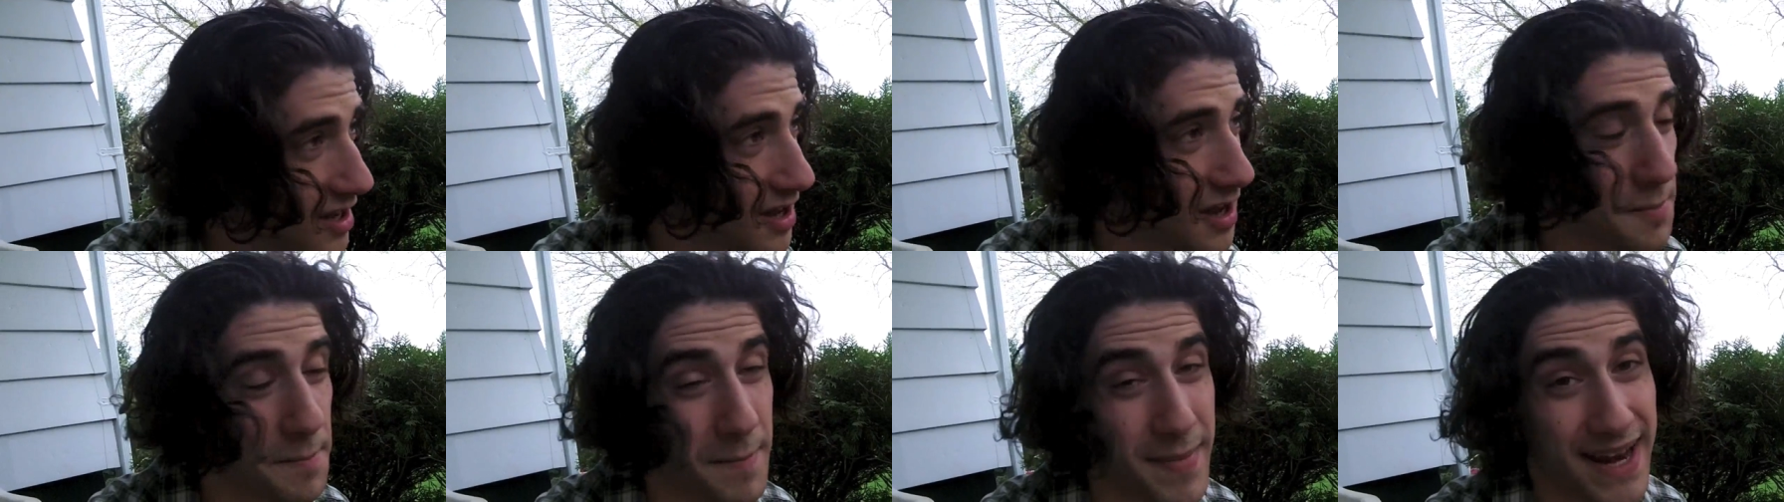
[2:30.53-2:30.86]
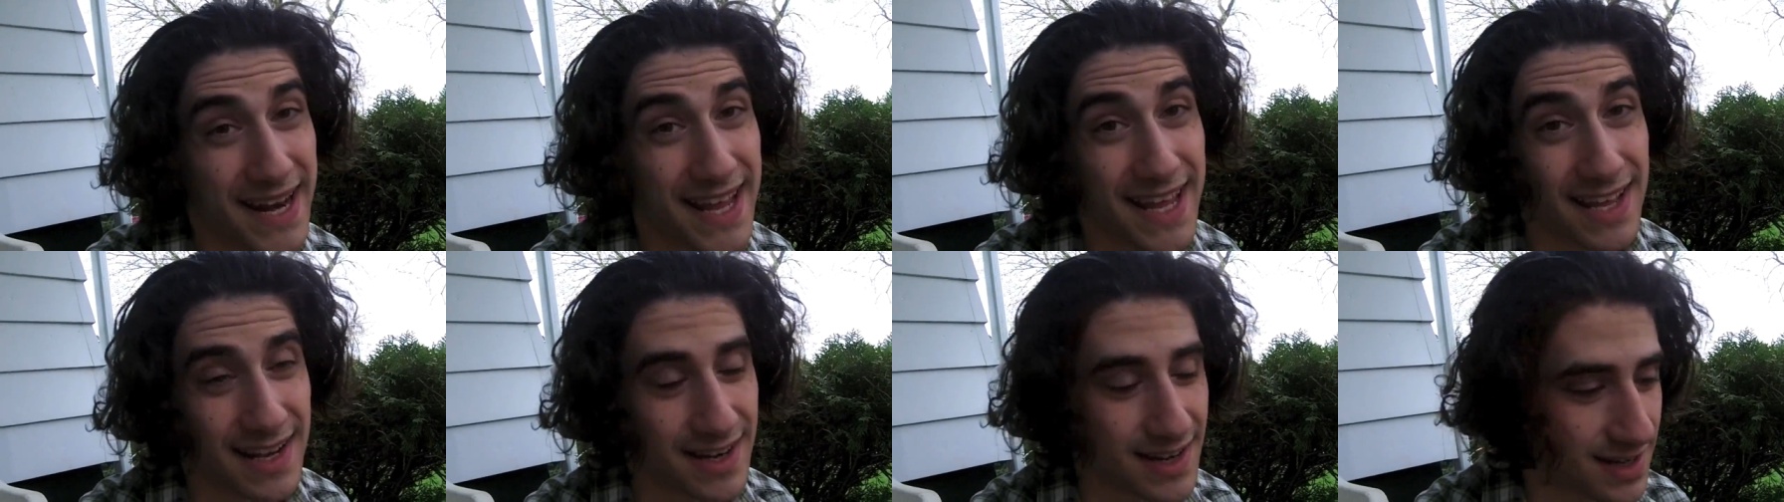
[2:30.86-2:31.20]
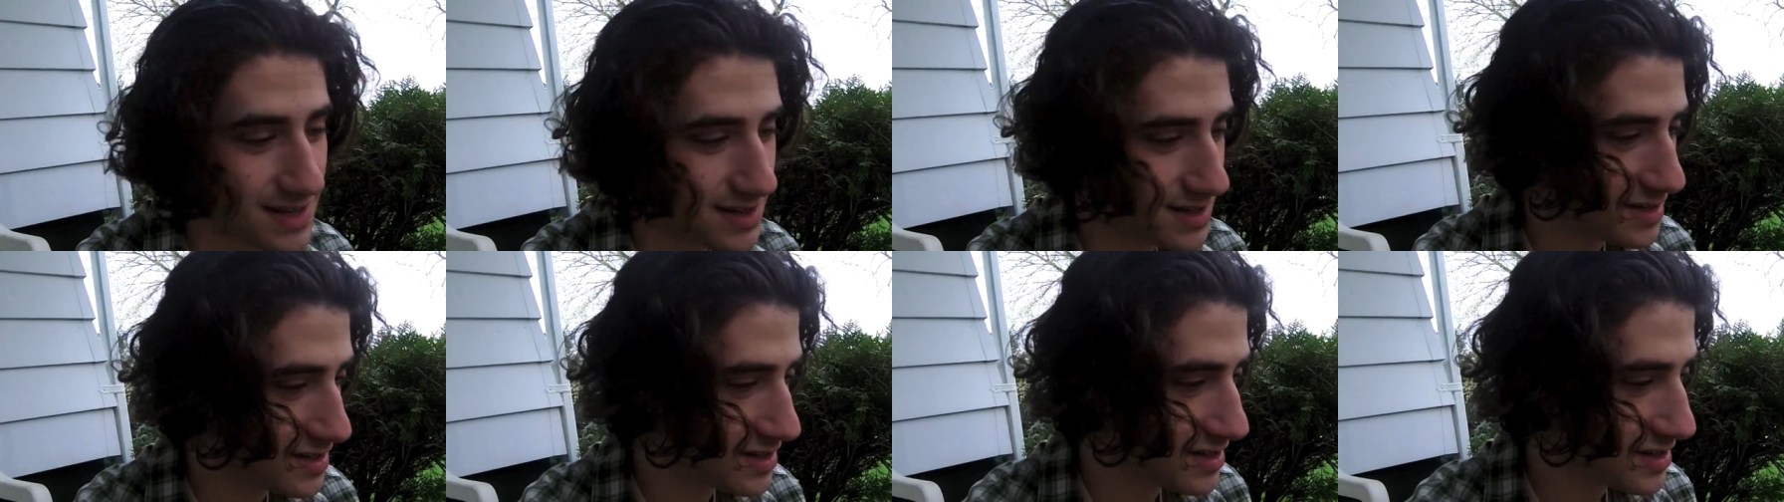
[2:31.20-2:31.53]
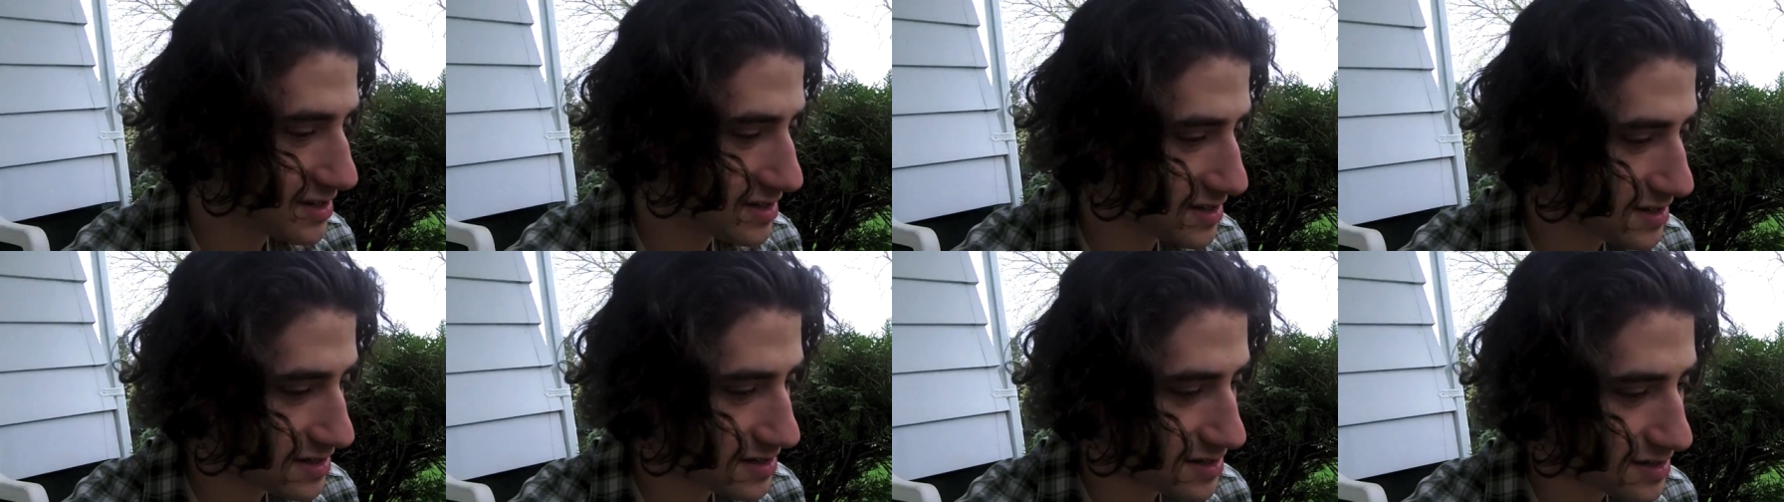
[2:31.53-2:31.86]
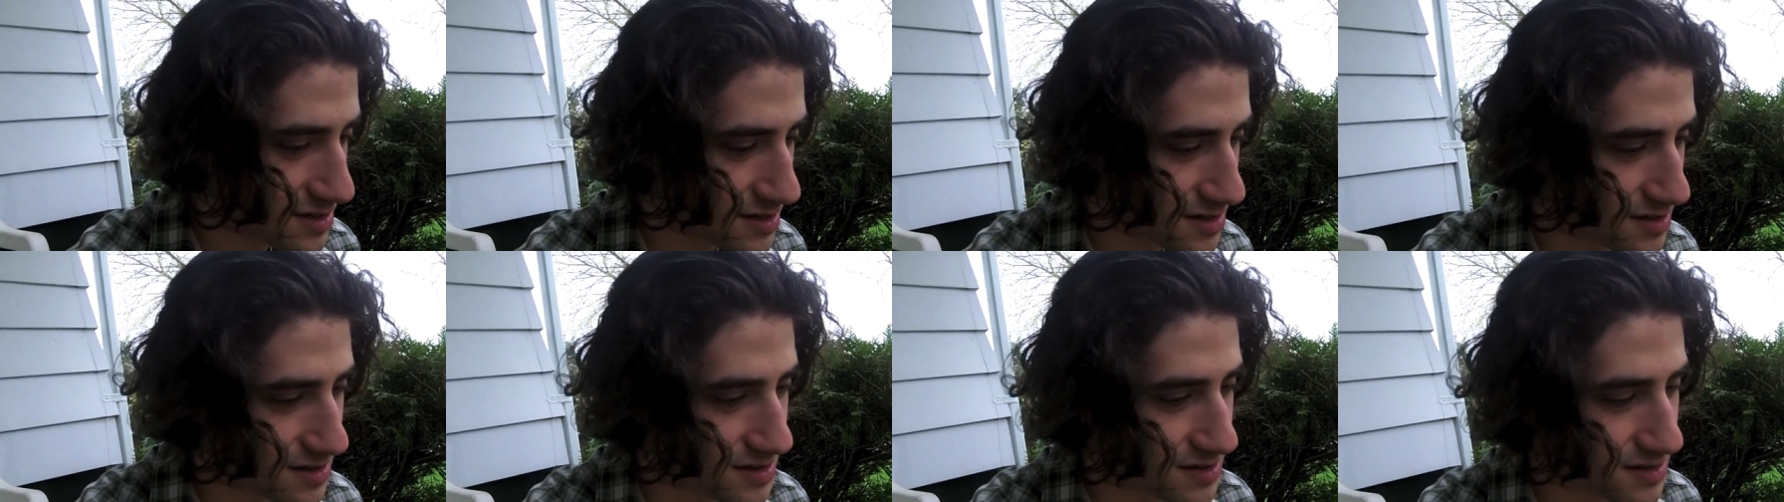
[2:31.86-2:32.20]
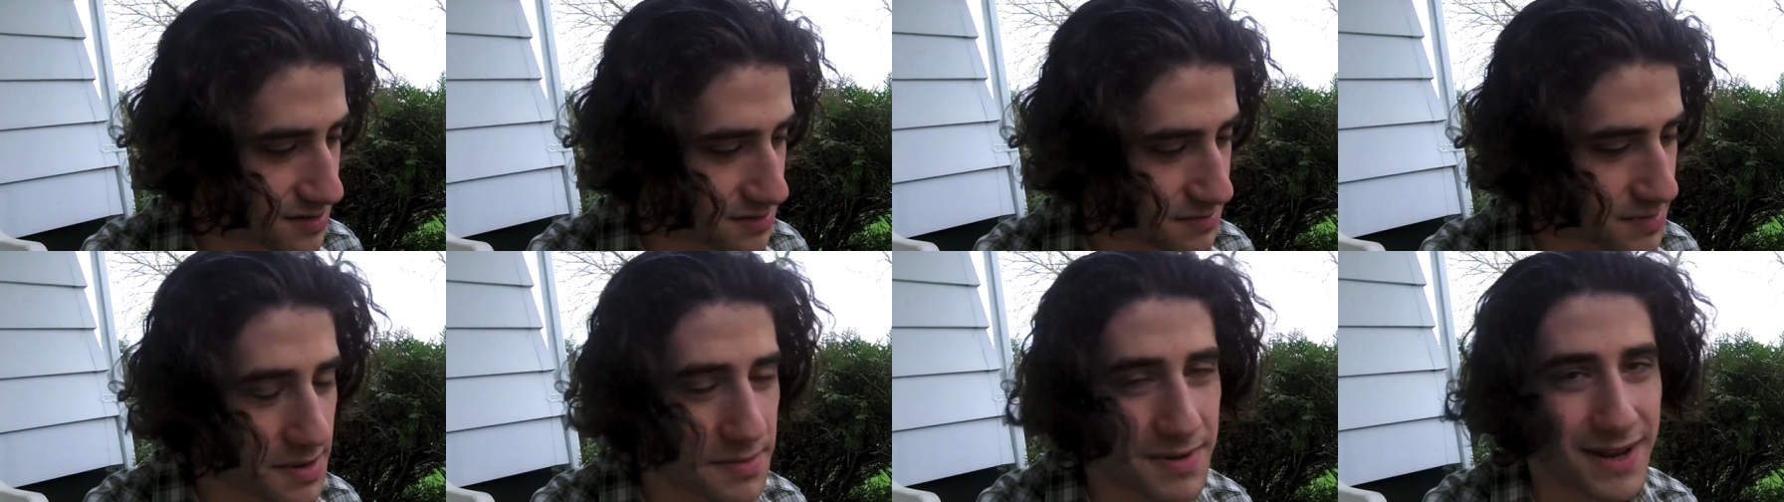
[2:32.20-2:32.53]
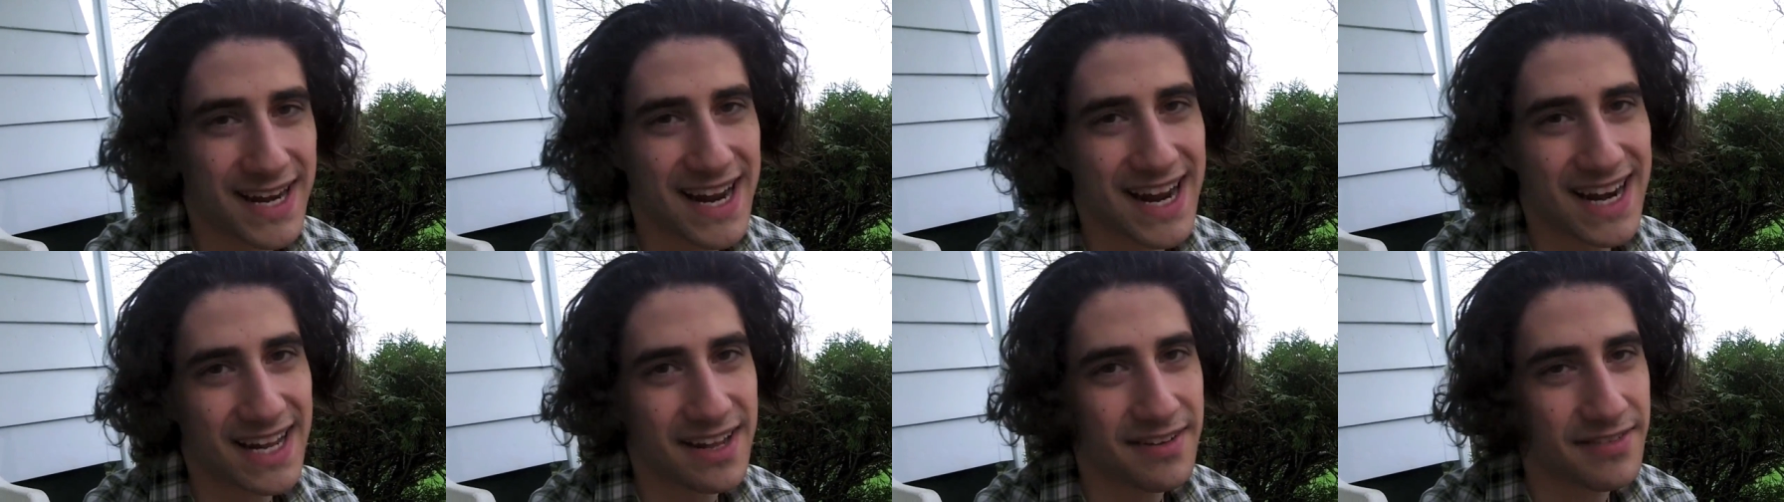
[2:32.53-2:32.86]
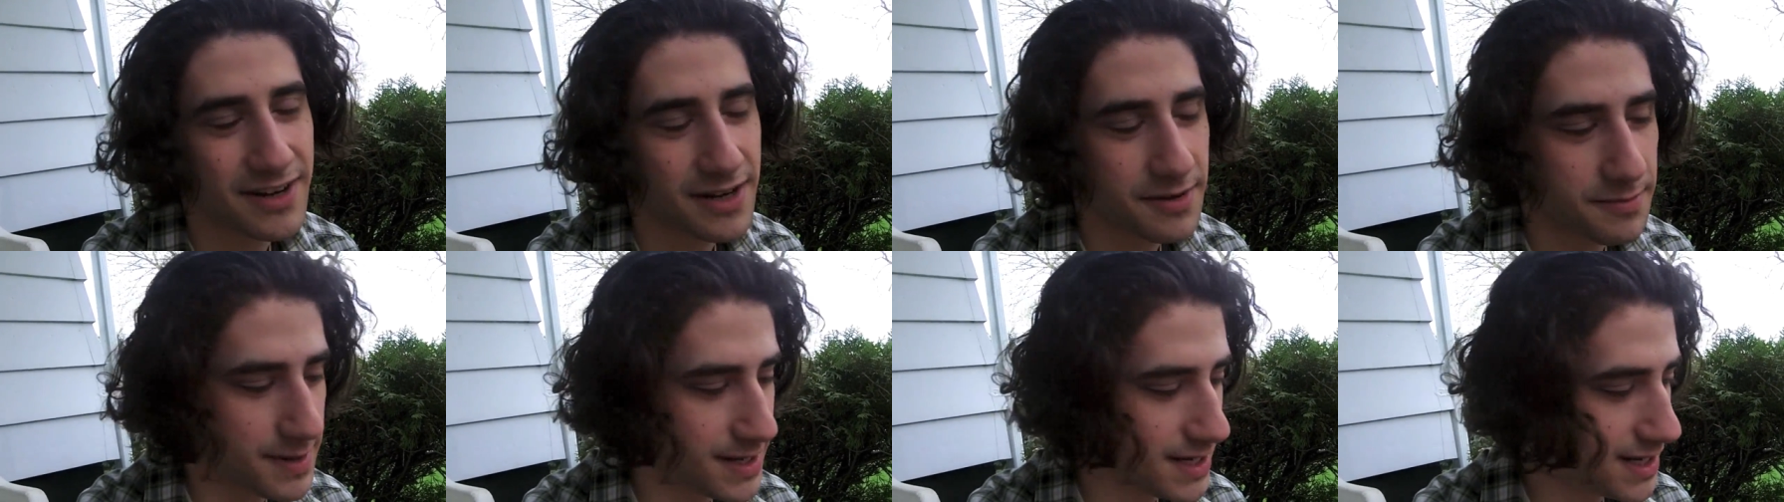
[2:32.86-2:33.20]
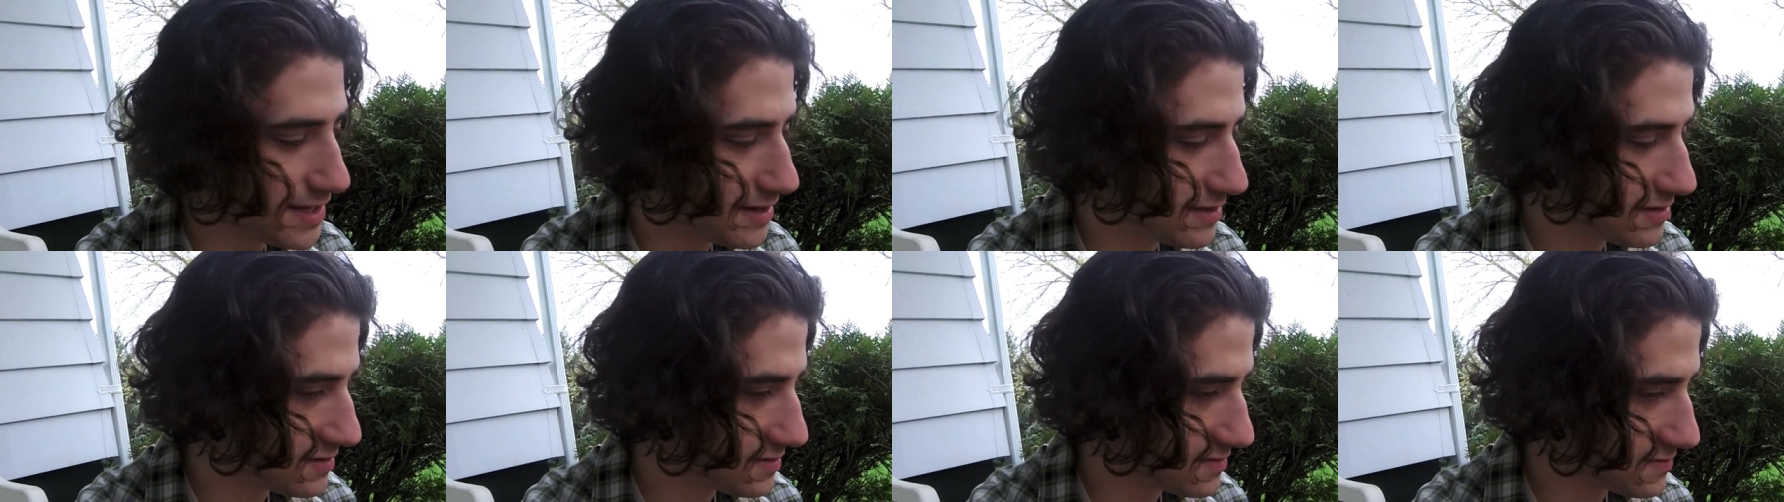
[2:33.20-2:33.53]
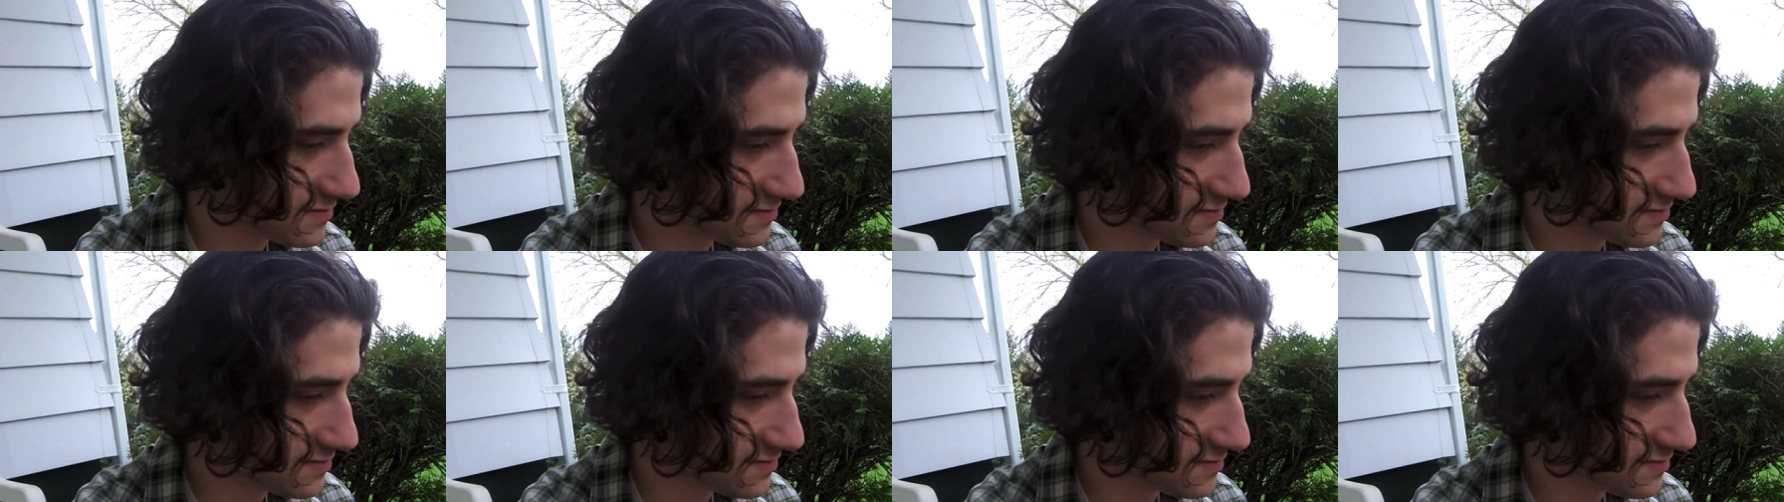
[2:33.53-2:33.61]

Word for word: a minute. Maybe not even a minute.